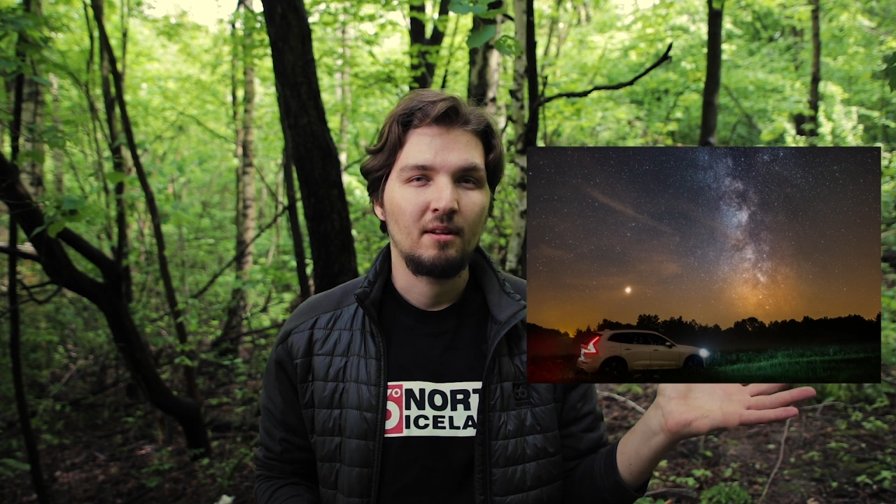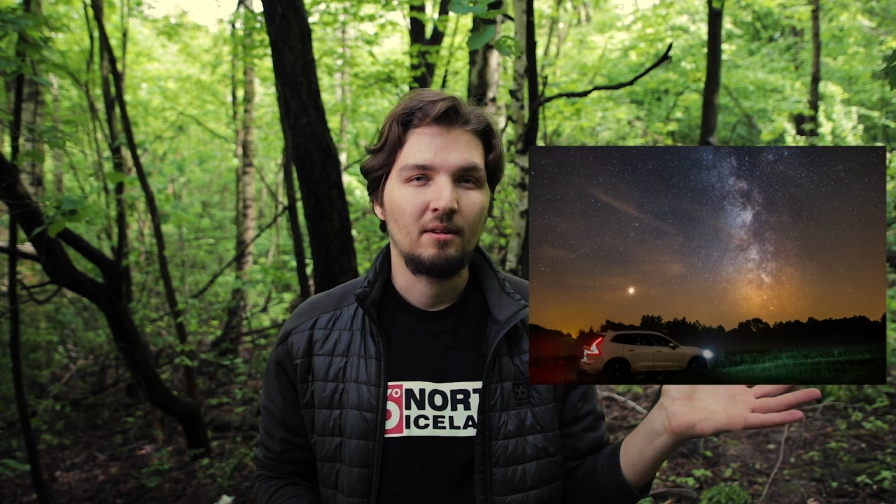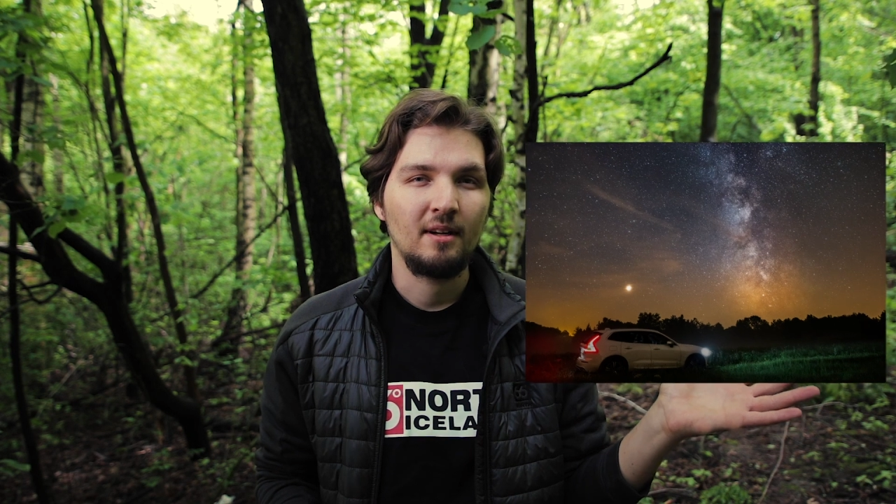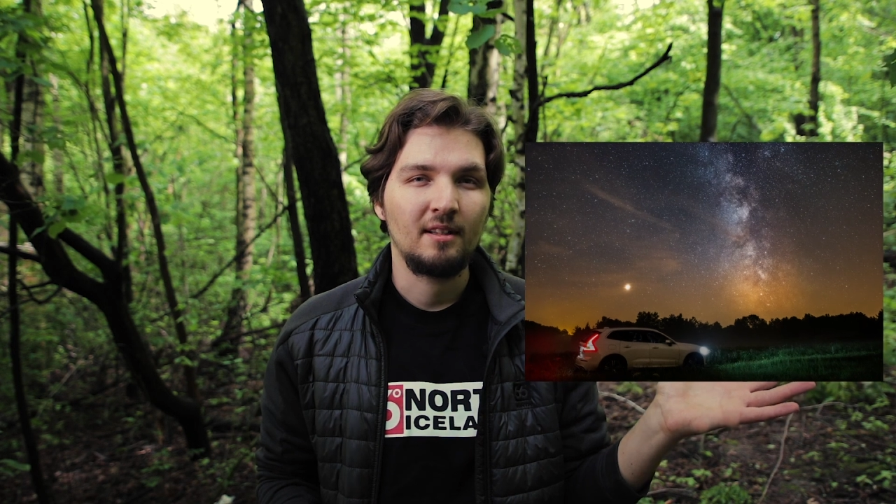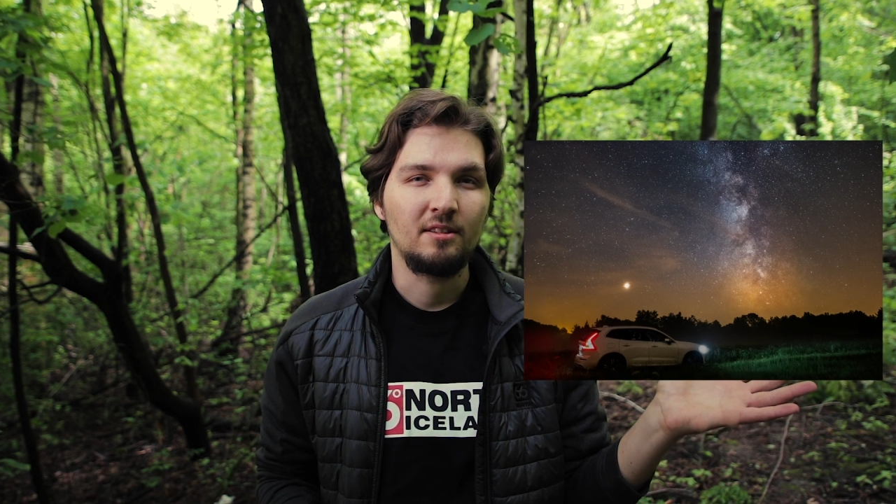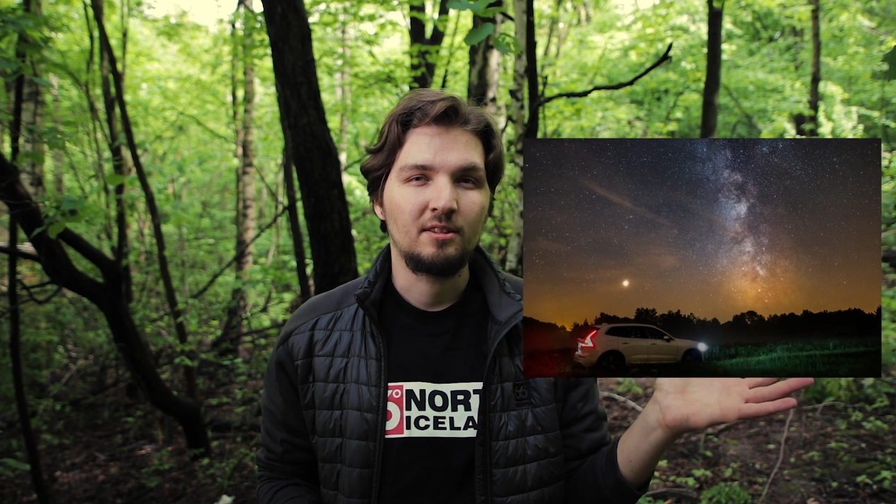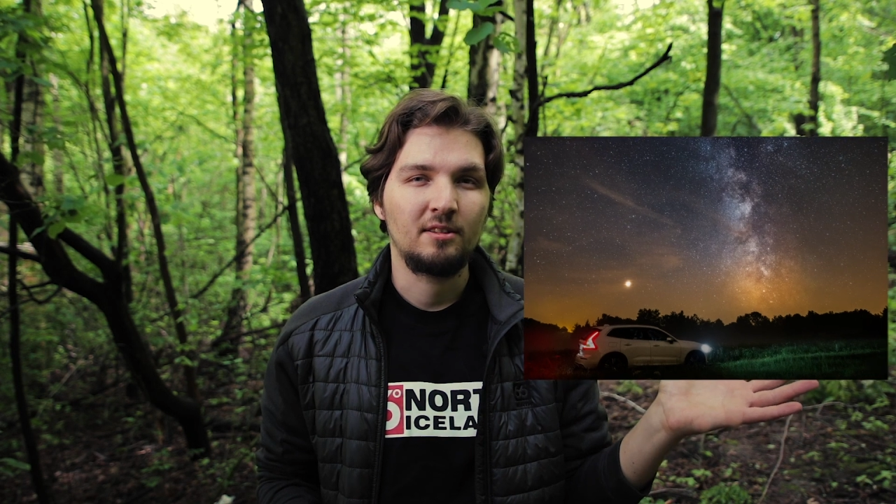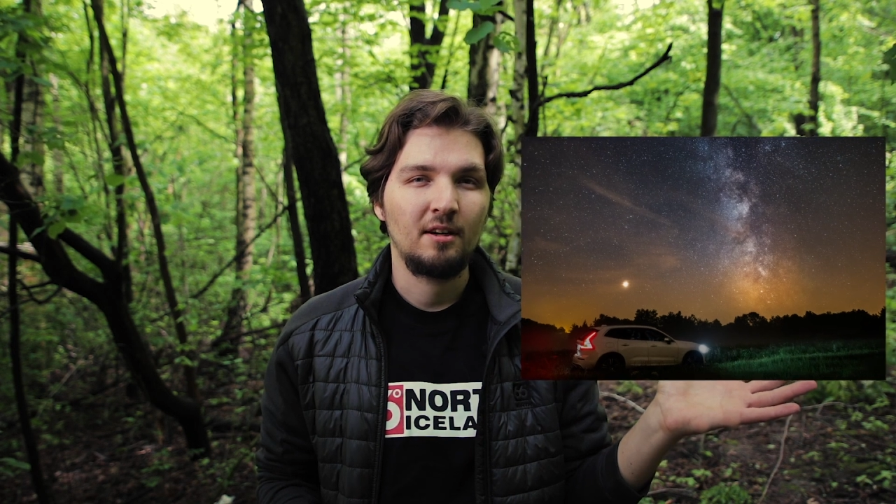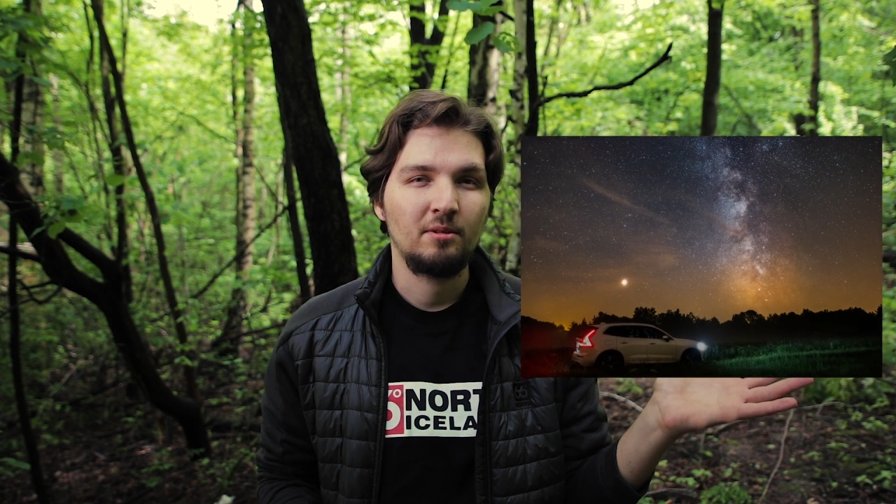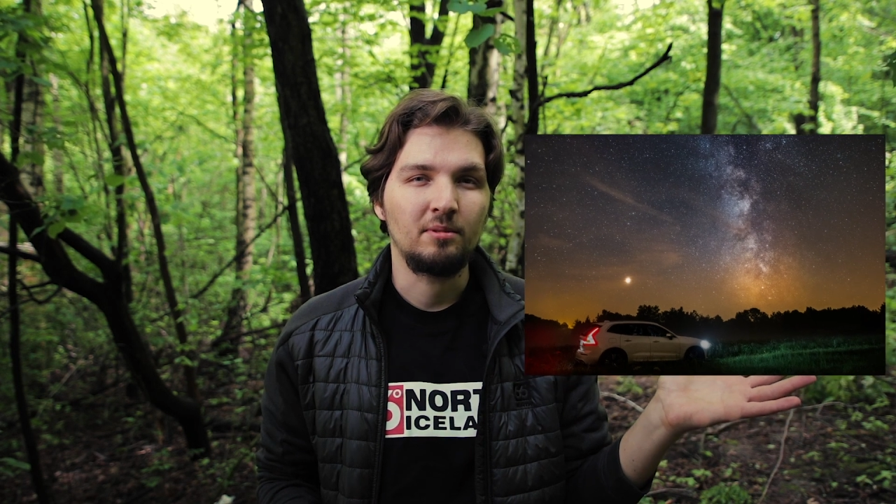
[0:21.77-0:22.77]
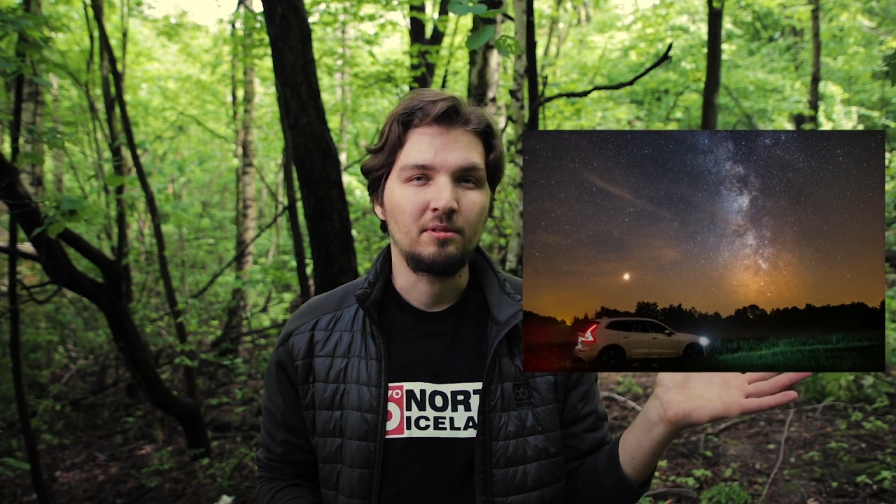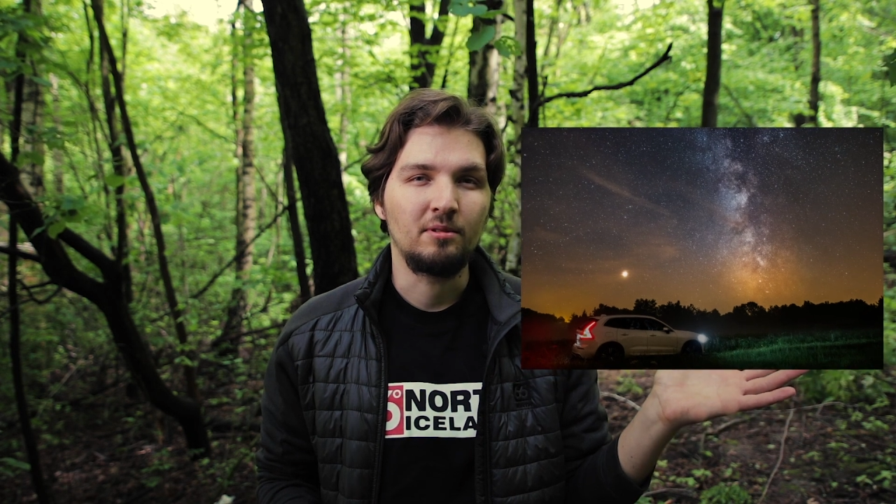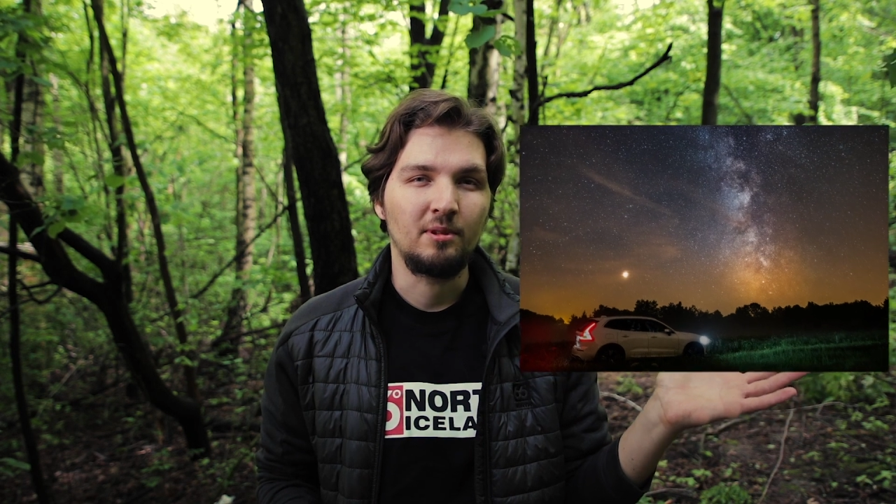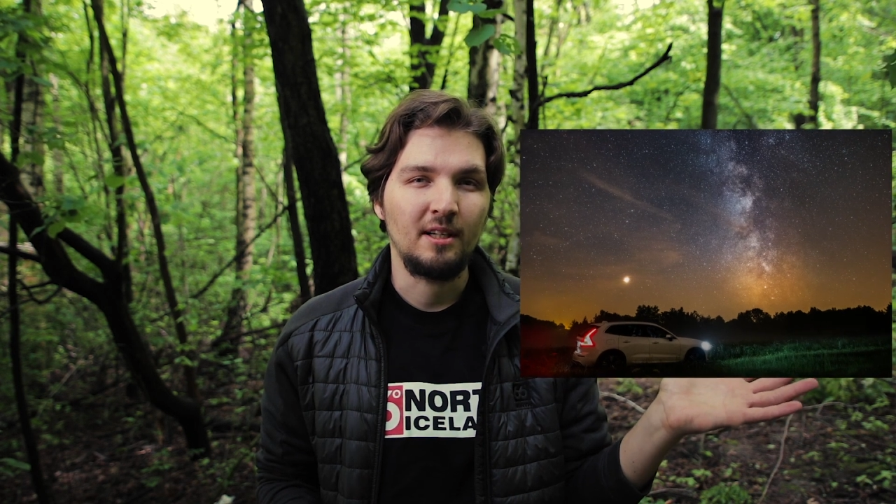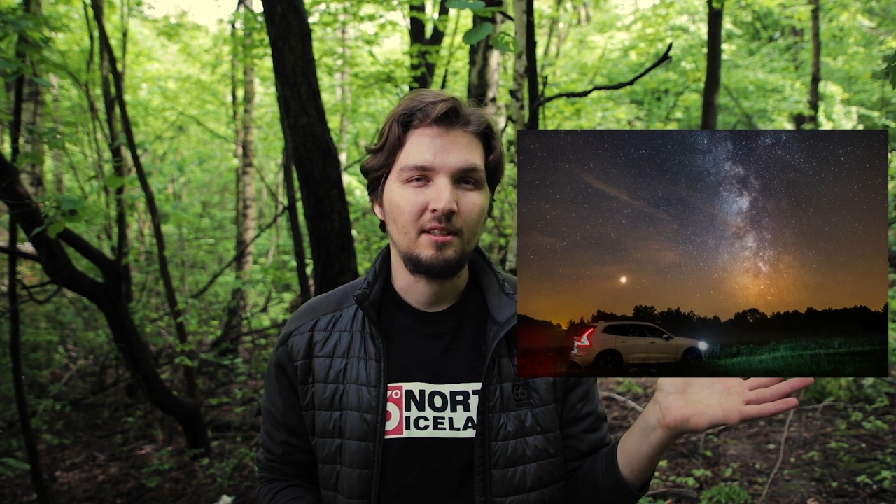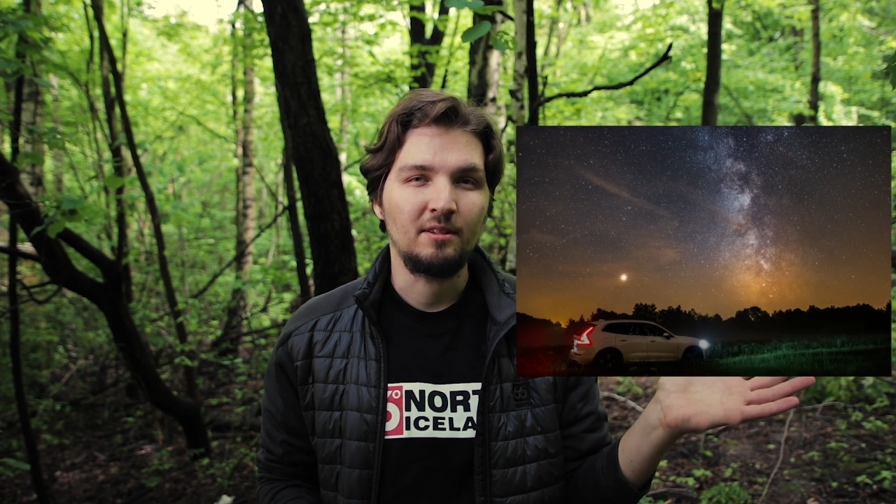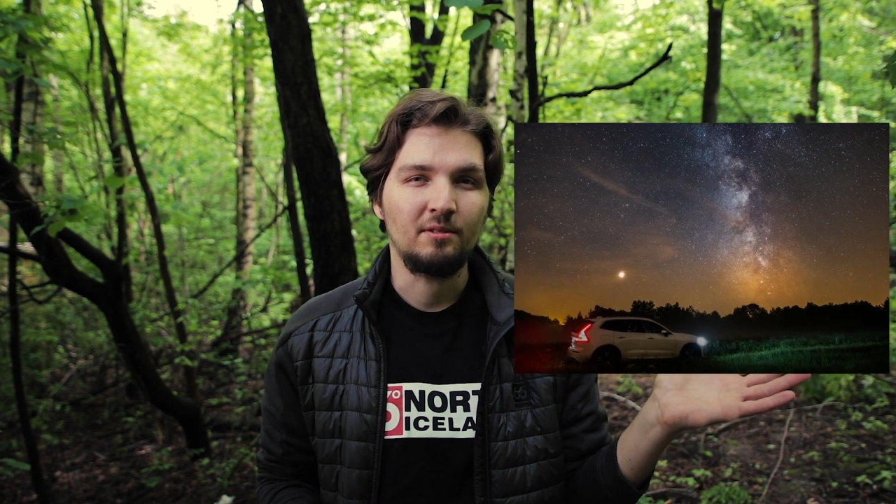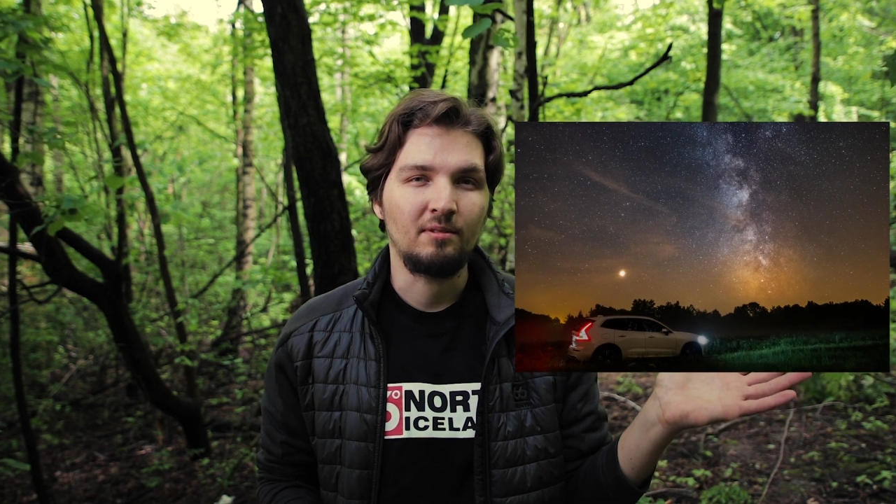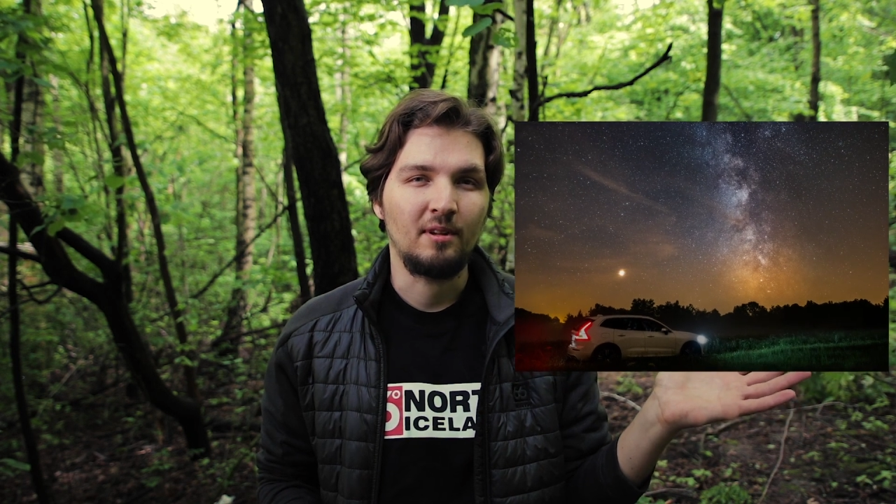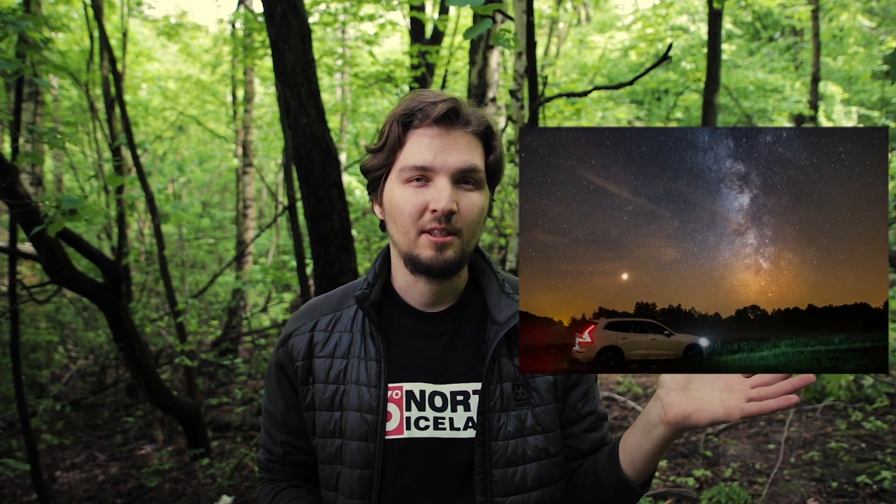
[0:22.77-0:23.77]
Look at this terrible gradient
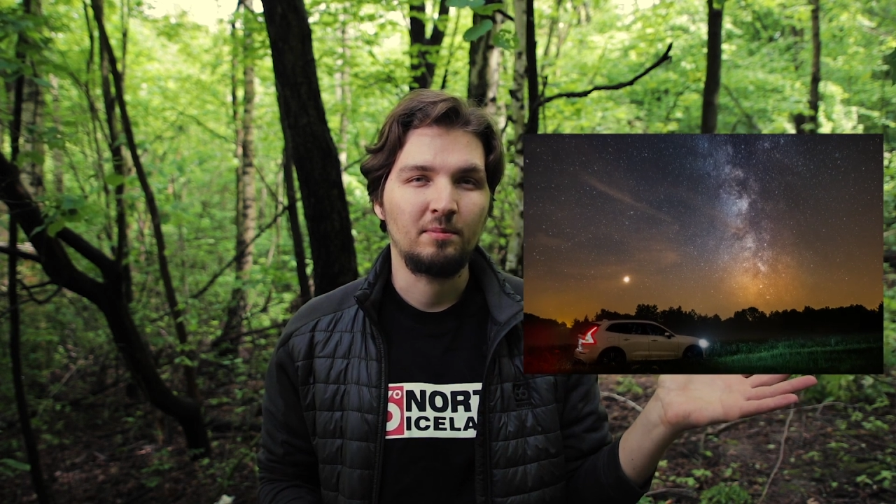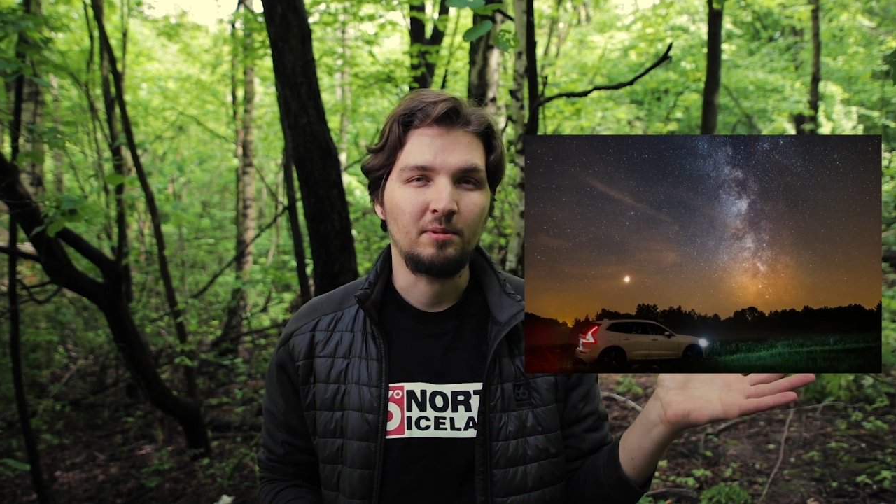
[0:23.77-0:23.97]
of light